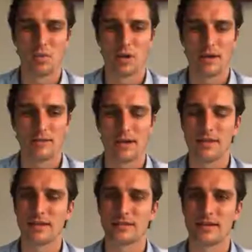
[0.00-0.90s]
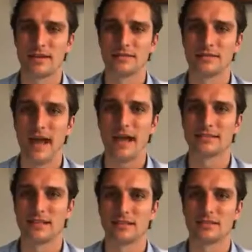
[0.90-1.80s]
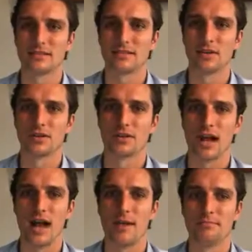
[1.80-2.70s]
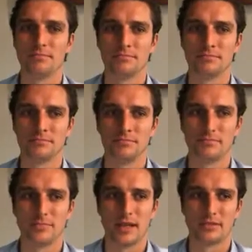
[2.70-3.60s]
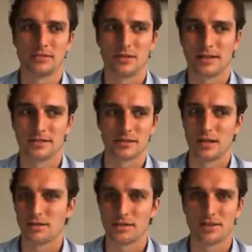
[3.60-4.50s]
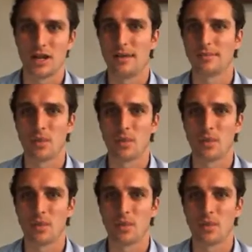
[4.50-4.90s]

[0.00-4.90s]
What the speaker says: I think it's kind of fascinating. It's the first time it's stopped.